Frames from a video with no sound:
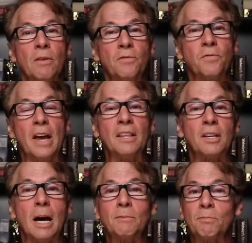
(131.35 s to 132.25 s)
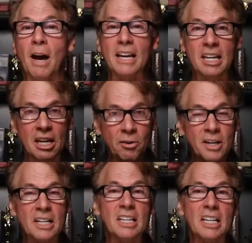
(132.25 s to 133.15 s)
when faith comes by
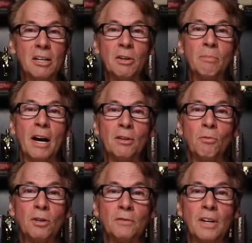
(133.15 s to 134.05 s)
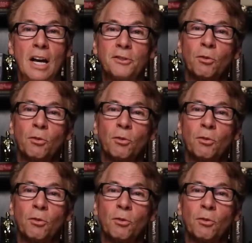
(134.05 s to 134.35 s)
hearing and hearing by the word of God.